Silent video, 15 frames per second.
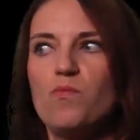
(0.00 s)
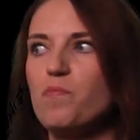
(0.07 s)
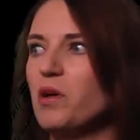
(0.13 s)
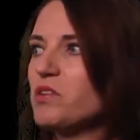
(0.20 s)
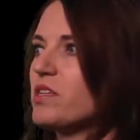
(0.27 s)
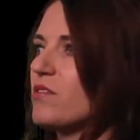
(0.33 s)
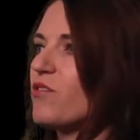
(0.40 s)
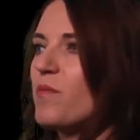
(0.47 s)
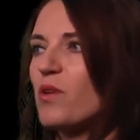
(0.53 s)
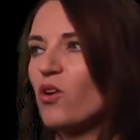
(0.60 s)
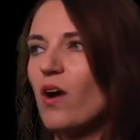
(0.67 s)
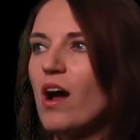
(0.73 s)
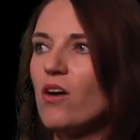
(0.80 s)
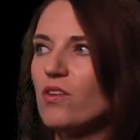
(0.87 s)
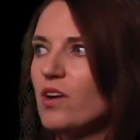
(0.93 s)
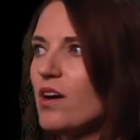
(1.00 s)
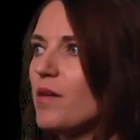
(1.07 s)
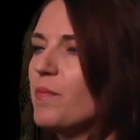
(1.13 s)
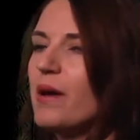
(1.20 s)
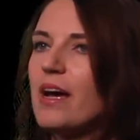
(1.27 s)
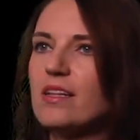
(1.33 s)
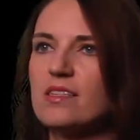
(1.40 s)
Built it from the ground
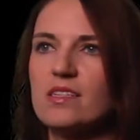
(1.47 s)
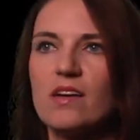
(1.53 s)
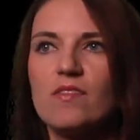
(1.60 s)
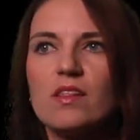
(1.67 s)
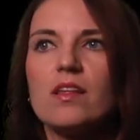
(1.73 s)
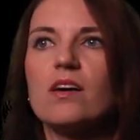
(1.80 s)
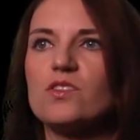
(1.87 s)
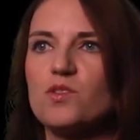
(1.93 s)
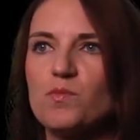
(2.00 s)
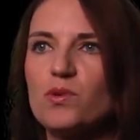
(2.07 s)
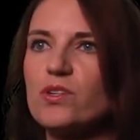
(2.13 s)
up, had 7,000